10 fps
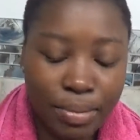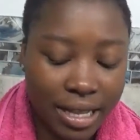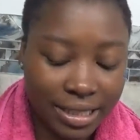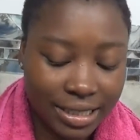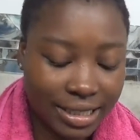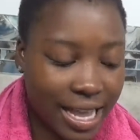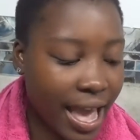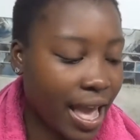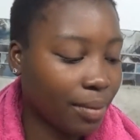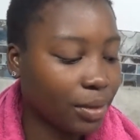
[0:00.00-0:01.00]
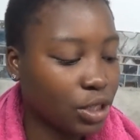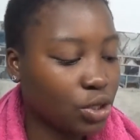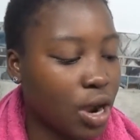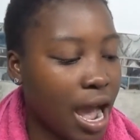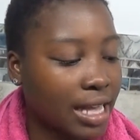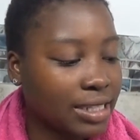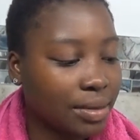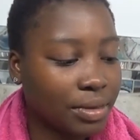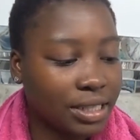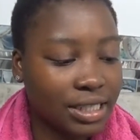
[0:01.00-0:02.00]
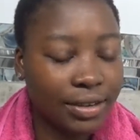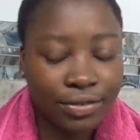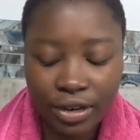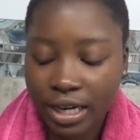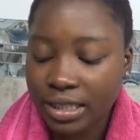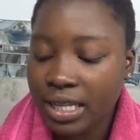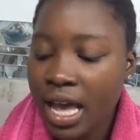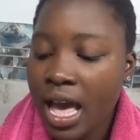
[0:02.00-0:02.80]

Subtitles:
but today I'm going to try something different.